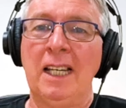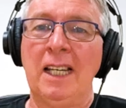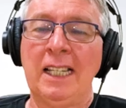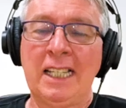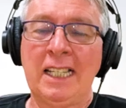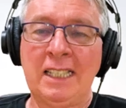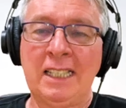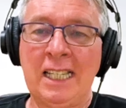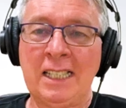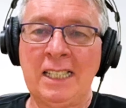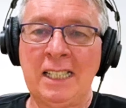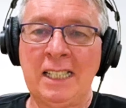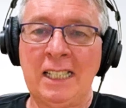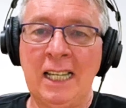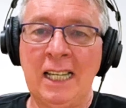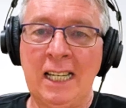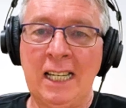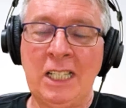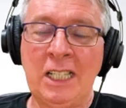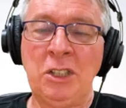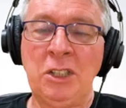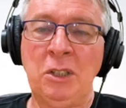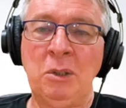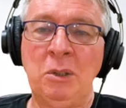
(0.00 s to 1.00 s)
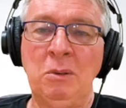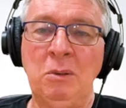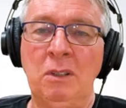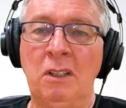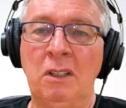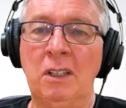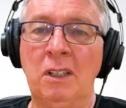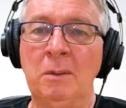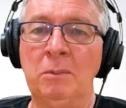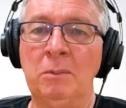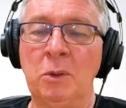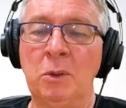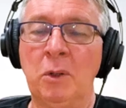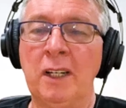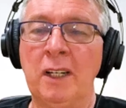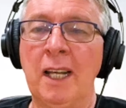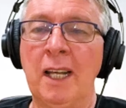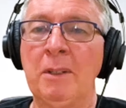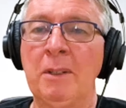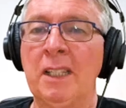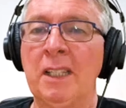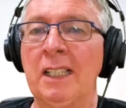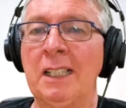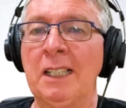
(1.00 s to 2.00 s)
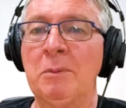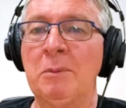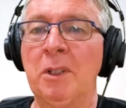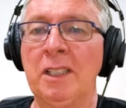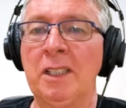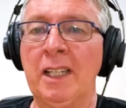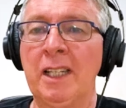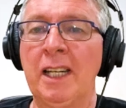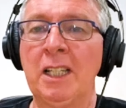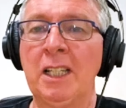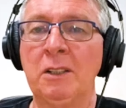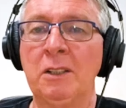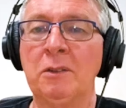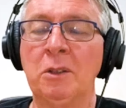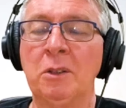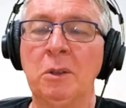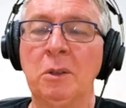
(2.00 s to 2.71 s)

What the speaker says: unless there's an issue, I'm quite happy to leave my tanks